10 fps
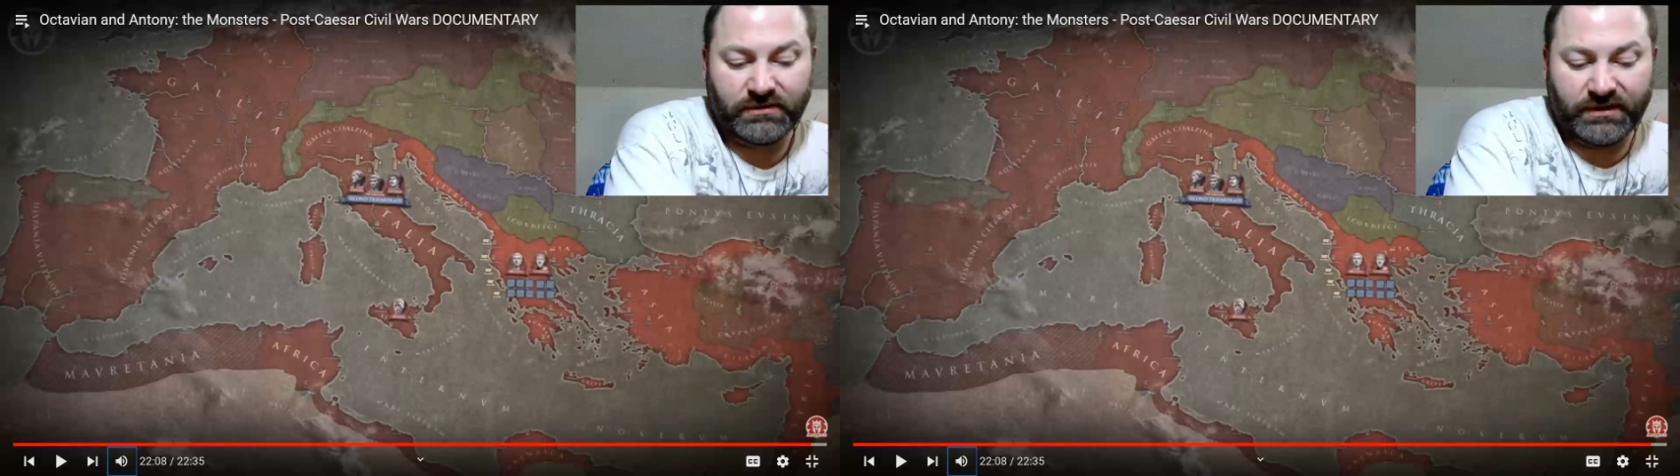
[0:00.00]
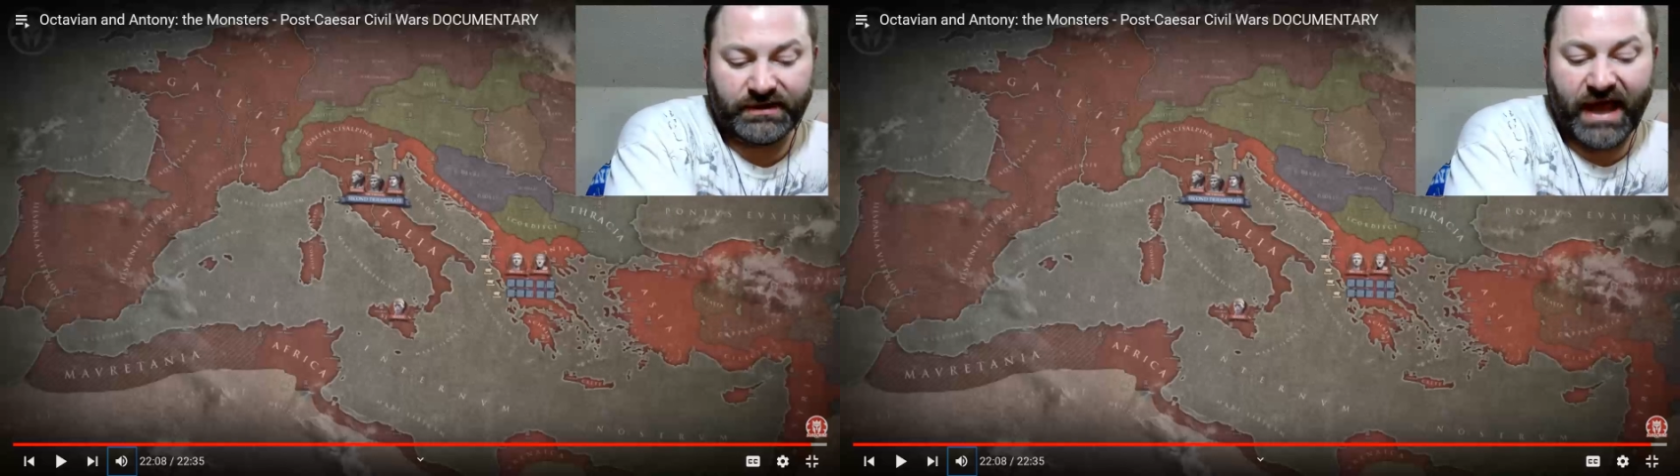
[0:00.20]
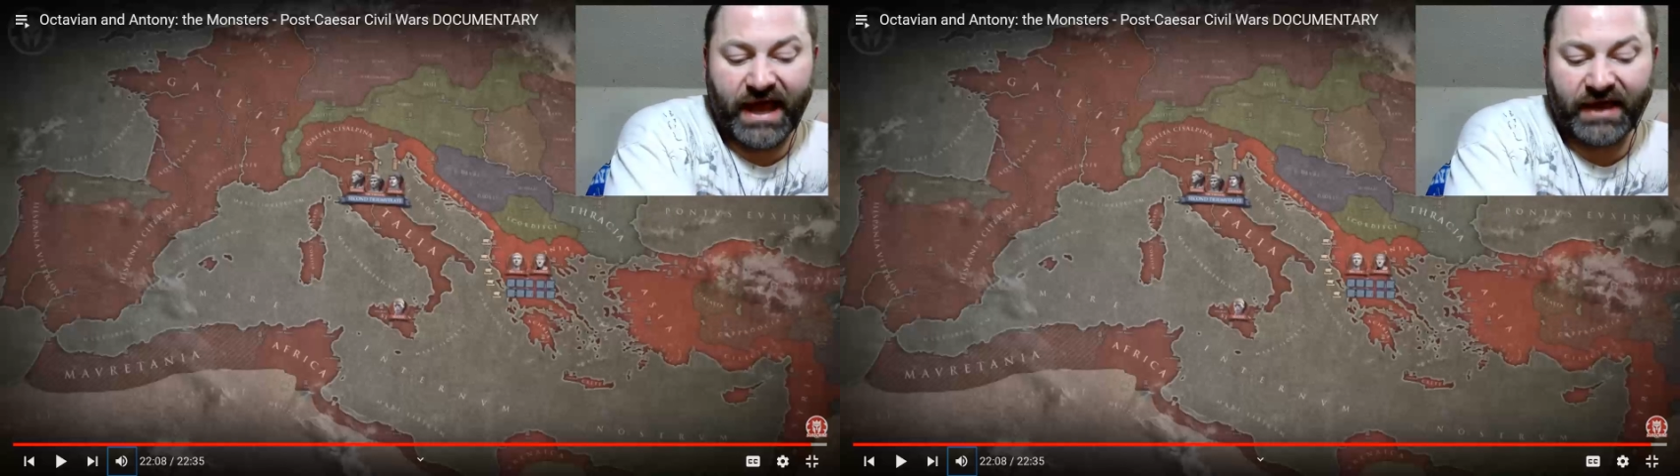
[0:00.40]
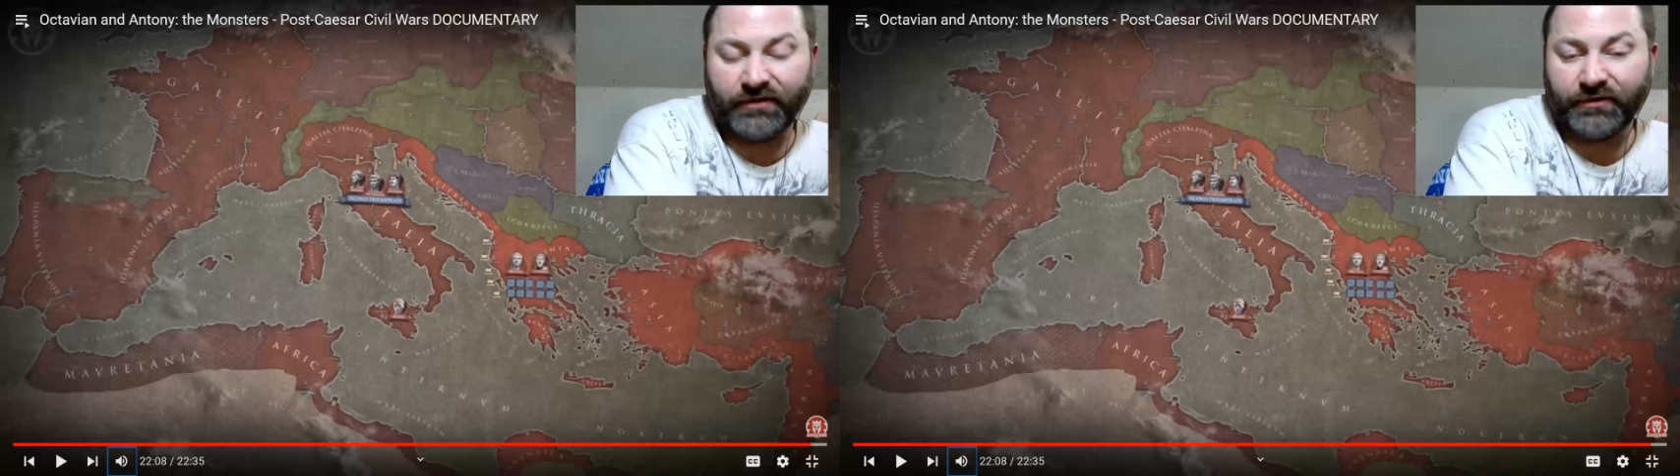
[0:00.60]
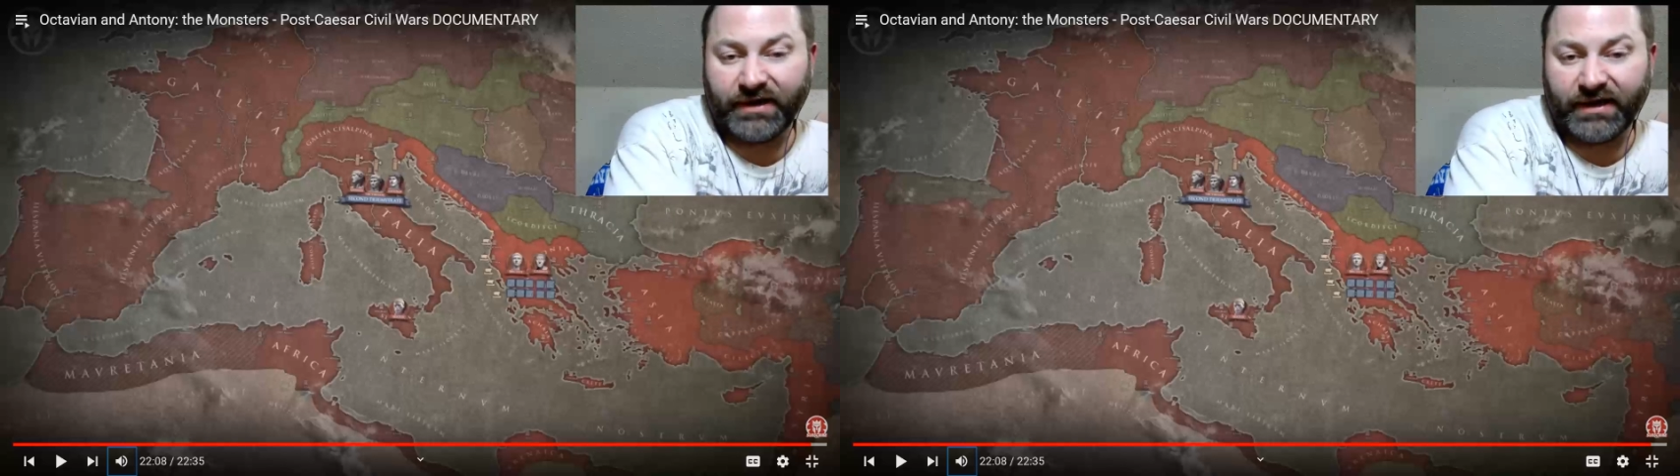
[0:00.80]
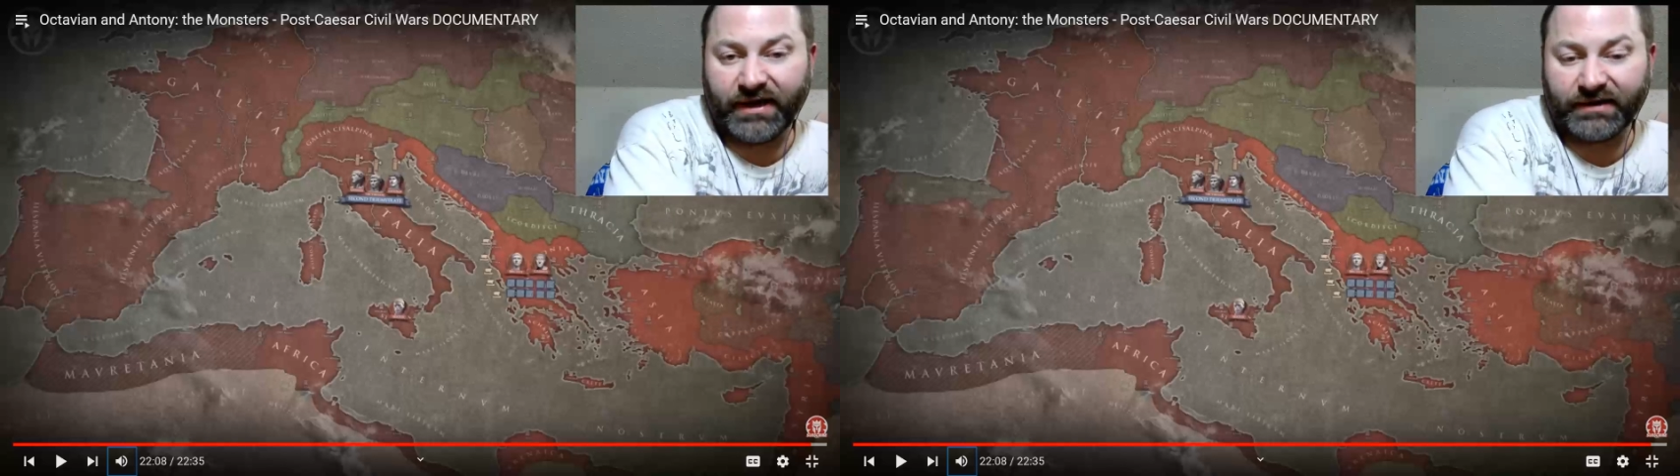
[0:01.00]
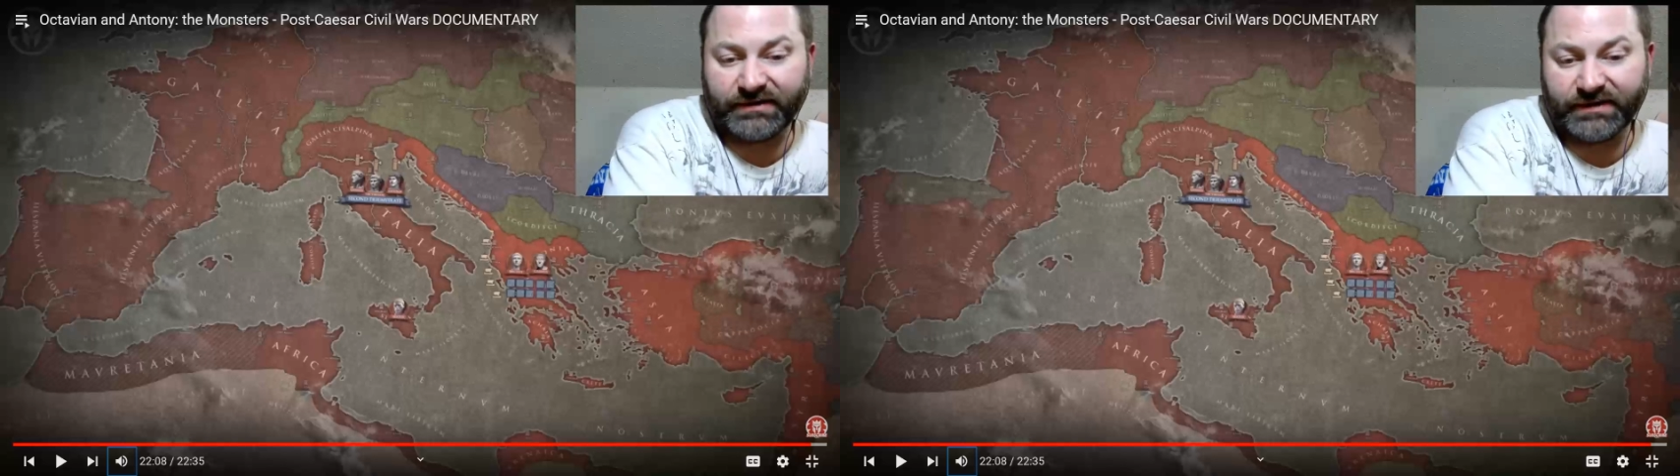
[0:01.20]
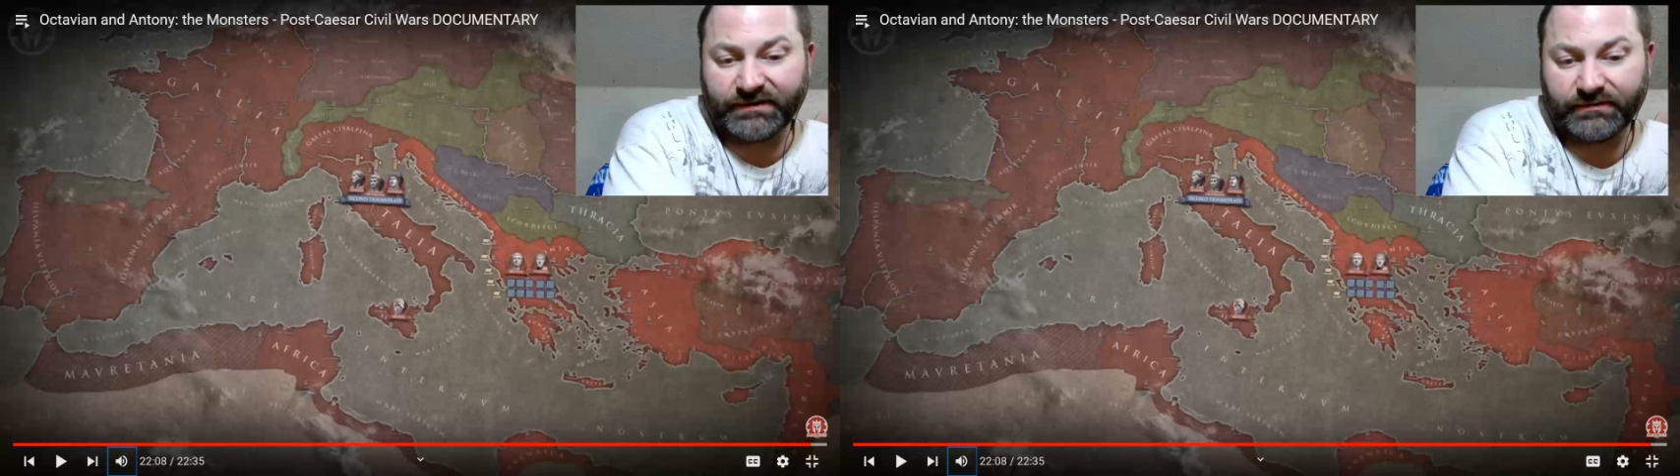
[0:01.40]
and angering
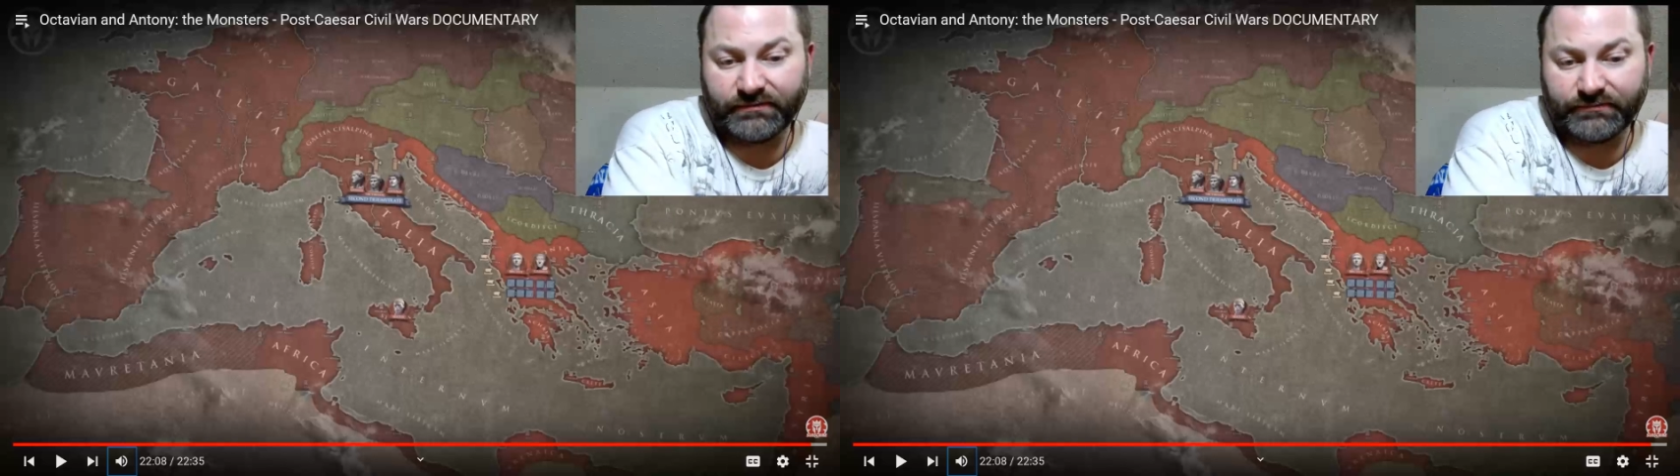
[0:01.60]
content.